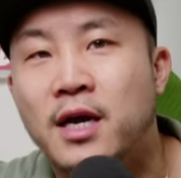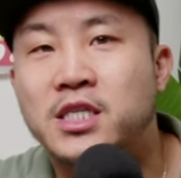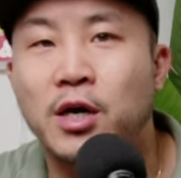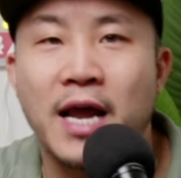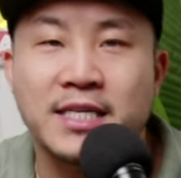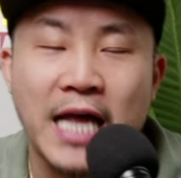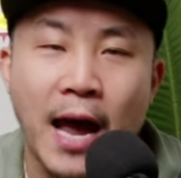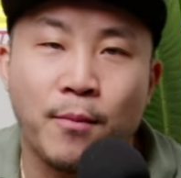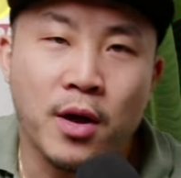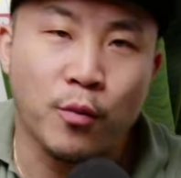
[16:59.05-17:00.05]
Until next
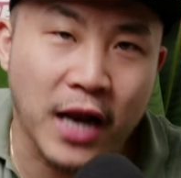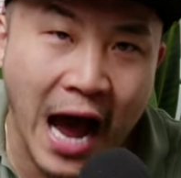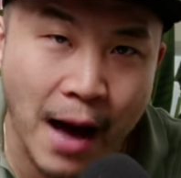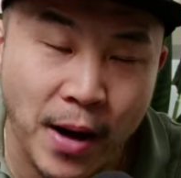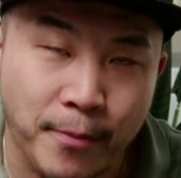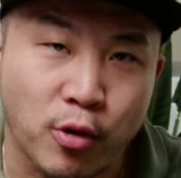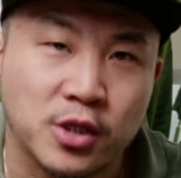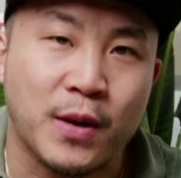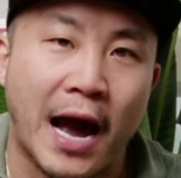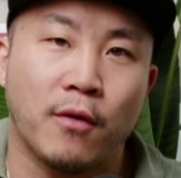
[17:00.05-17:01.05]
time, we the Hot Pot Boys.
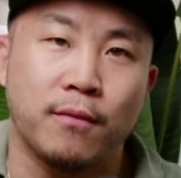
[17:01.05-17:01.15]
We out.